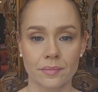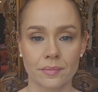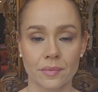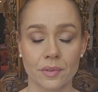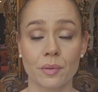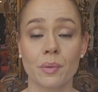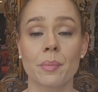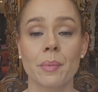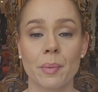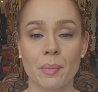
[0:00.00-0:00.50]

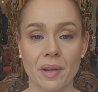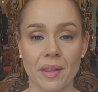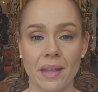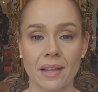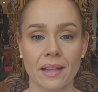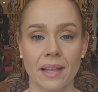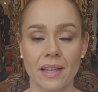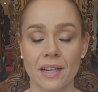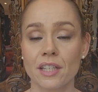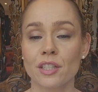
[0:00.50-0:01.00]
Remember that,
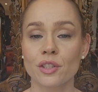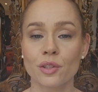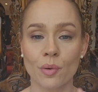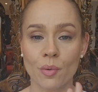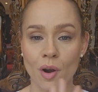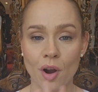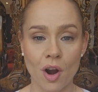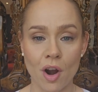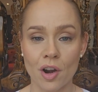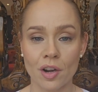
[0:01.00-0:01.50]
ladies, no
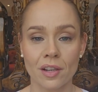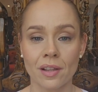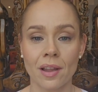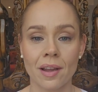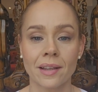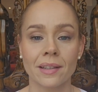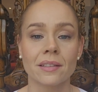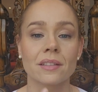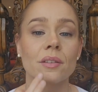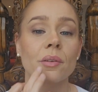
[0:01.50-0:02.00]
hard
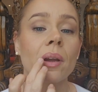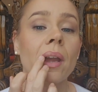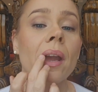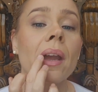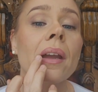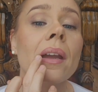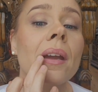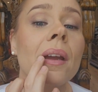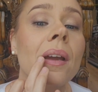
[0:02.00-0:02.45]
lines, okay?